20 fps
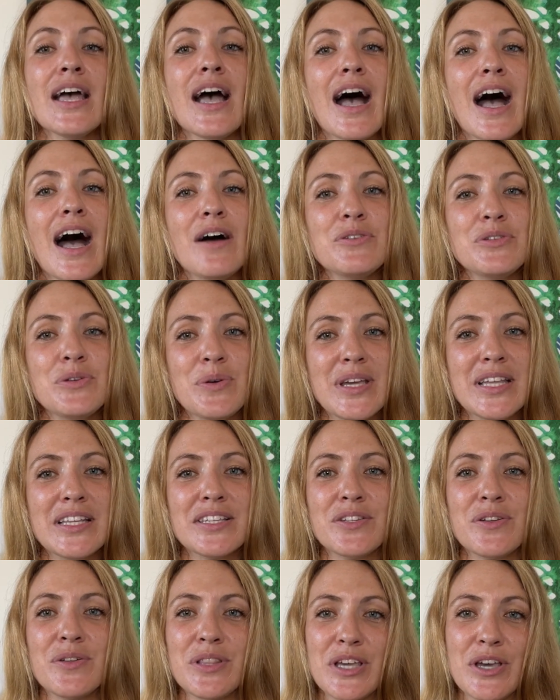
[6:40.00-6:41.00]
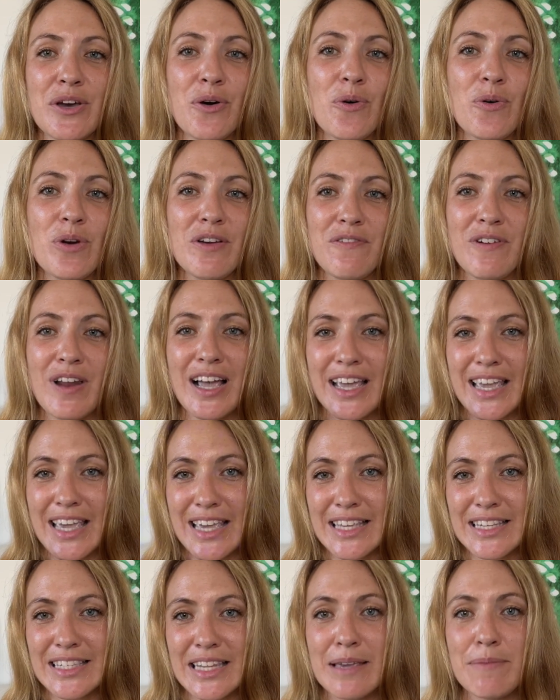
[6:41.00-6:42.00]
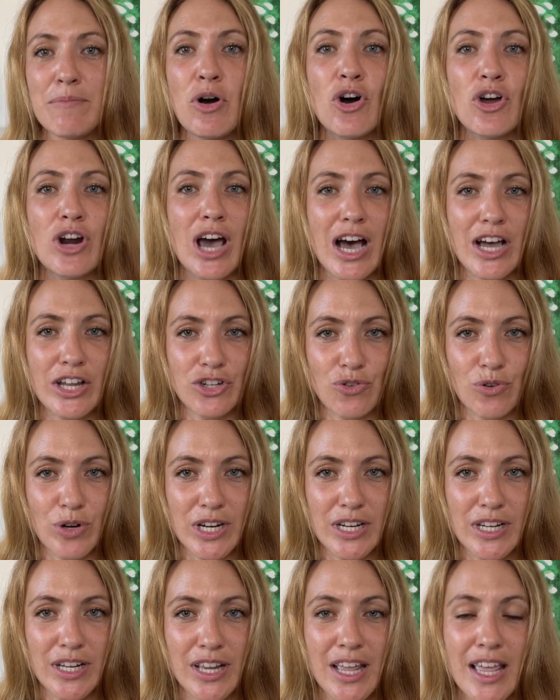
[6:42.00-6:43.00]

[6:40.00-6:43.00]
How to install the Holafly eSIM on Android.